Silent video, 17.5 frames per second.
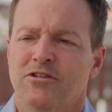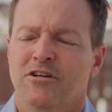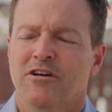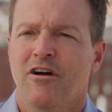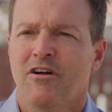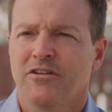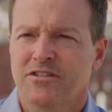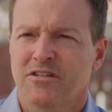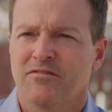
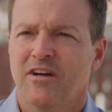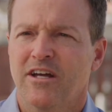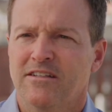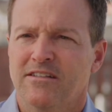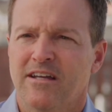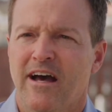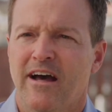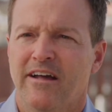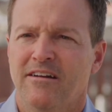cultivate
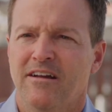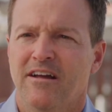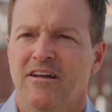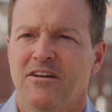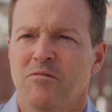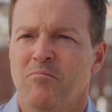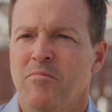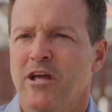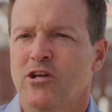that
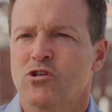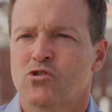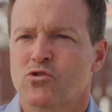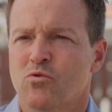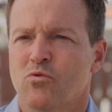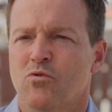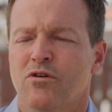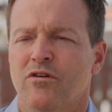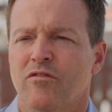and to make
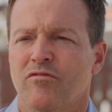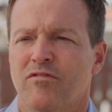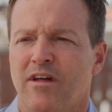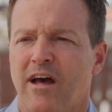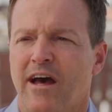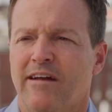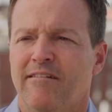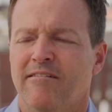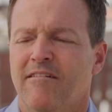sure
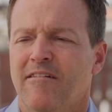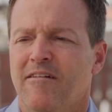that